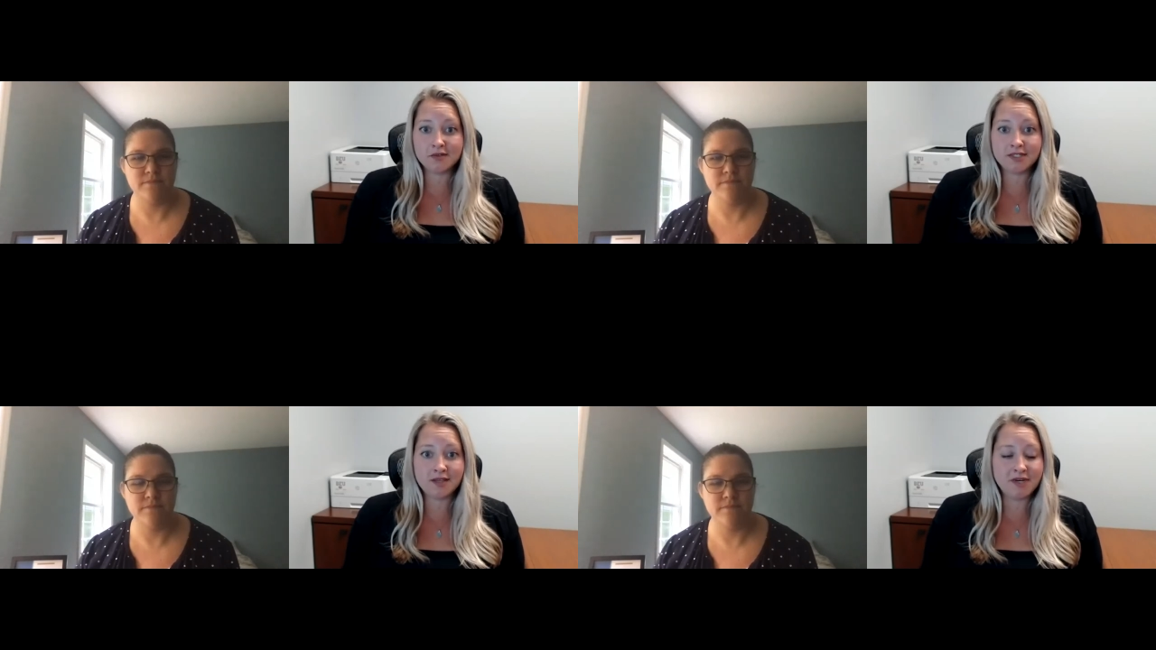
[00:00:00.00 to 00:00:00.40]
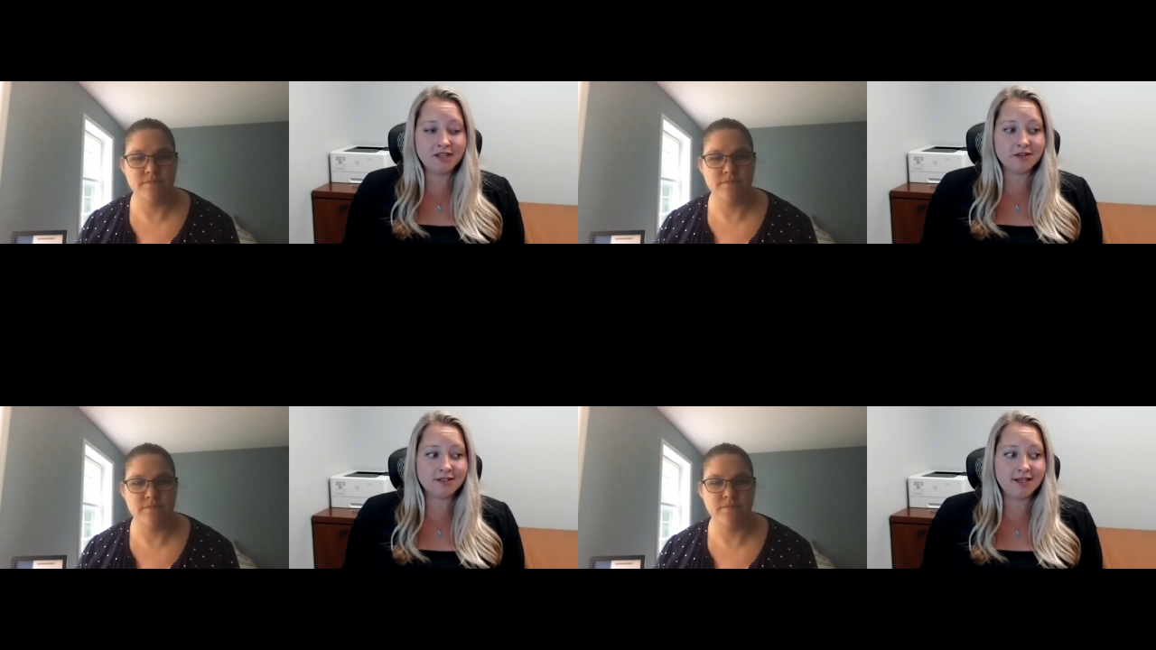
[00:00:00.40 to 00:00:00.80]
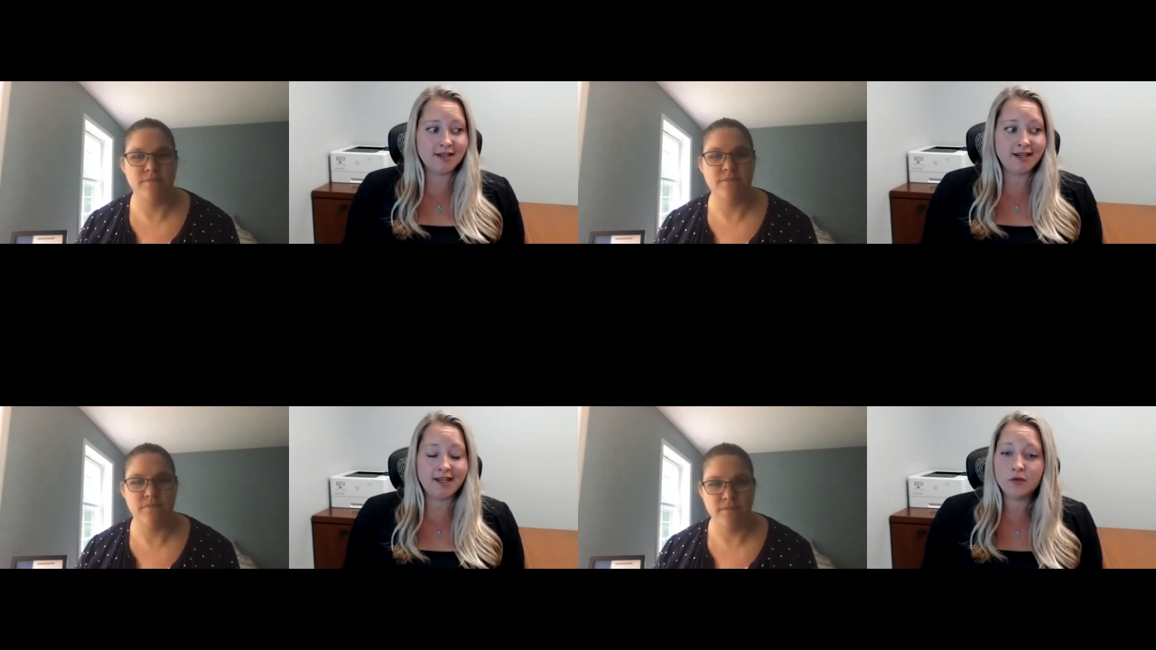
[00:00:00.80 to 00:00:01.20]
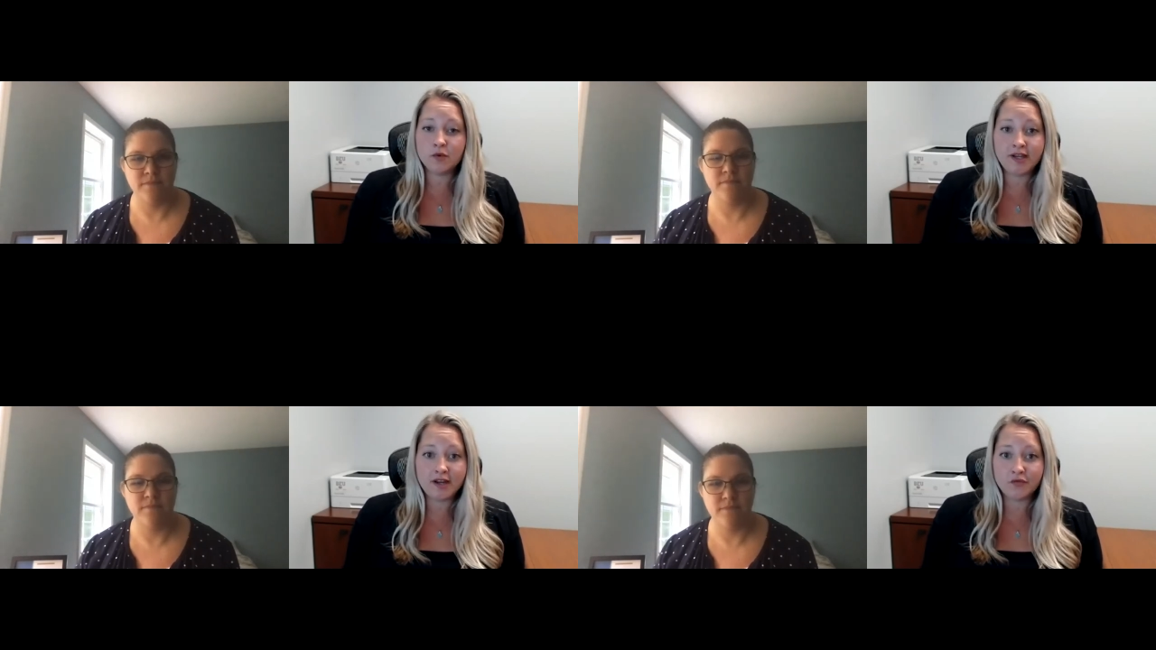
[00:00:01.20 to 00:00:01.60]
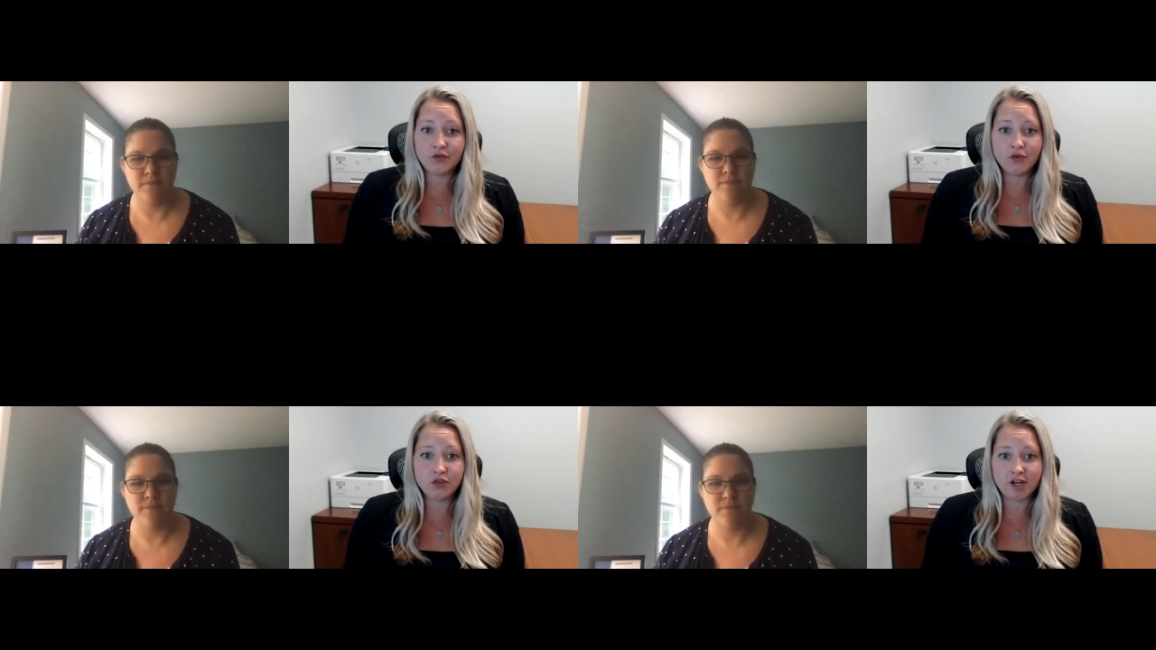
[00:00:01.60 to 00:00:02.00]
Speaker 1: networked with somebody and they're saying hey
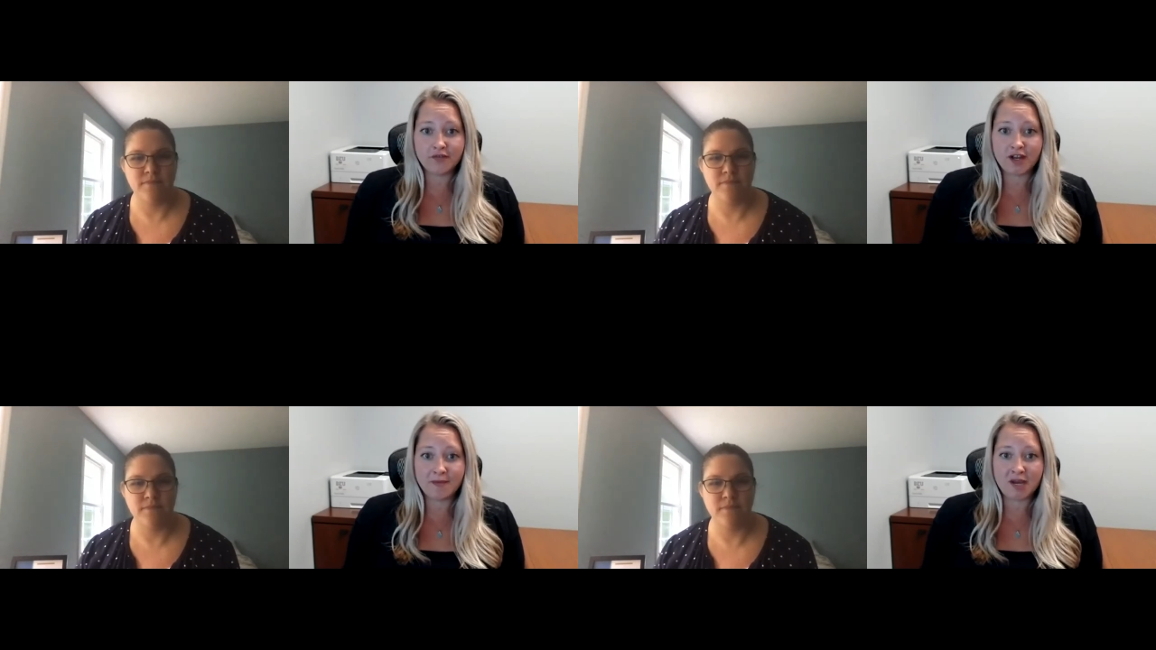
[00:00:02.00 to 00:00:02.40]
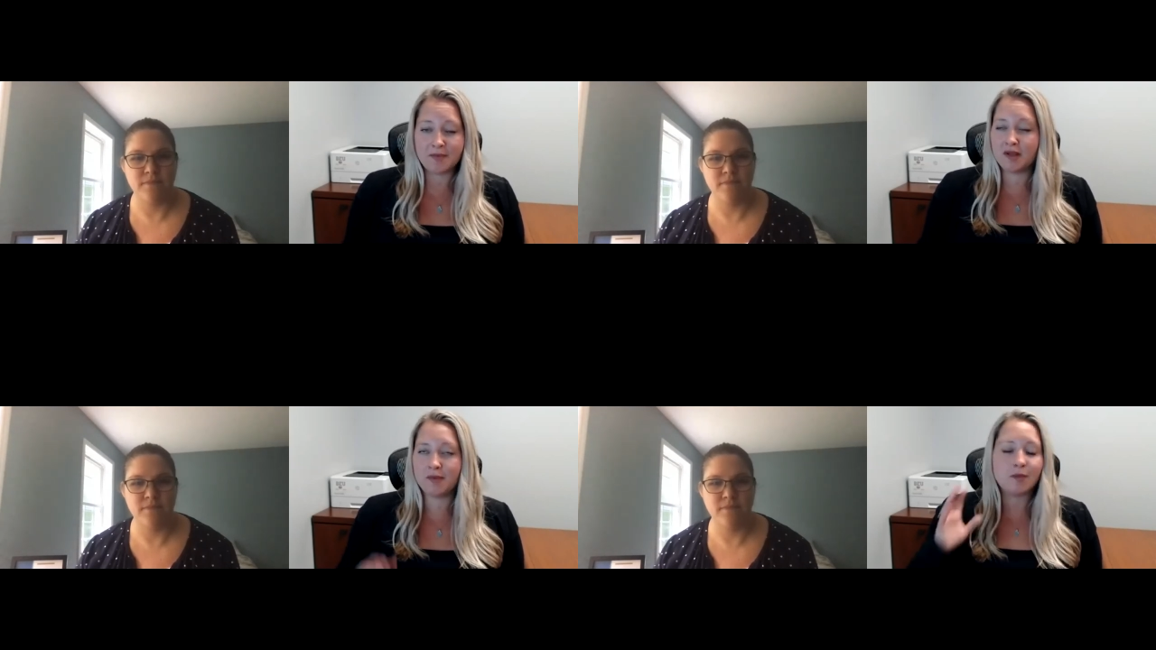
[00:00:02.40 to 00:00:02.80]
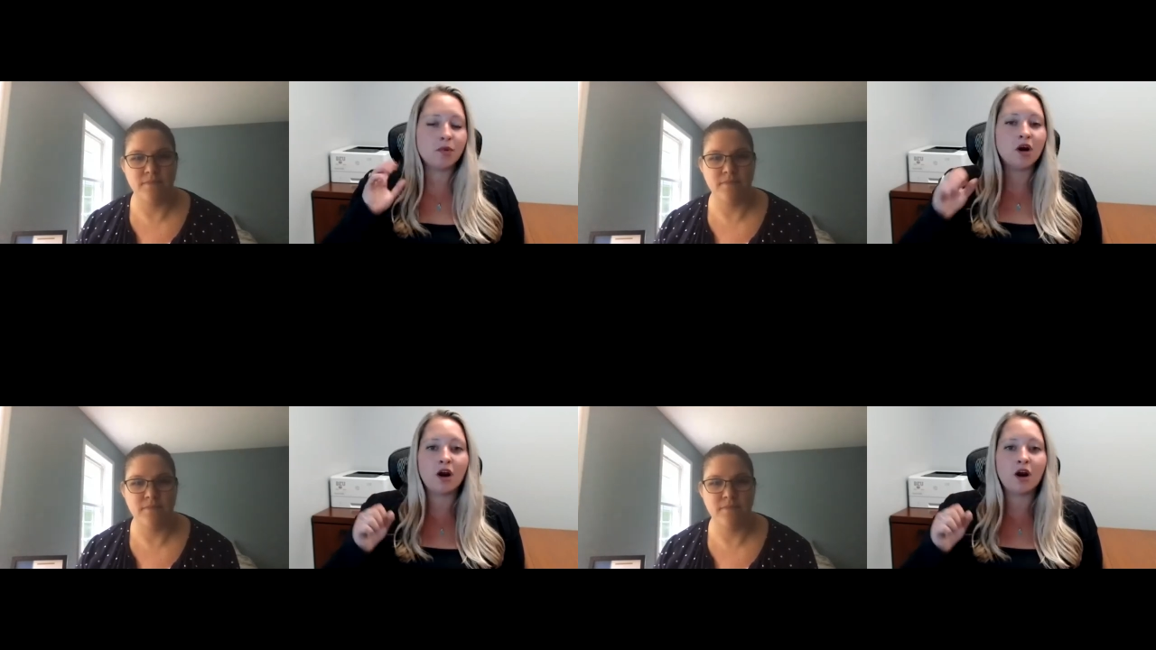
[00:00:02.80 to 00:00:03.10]
we've got a food drive coming up and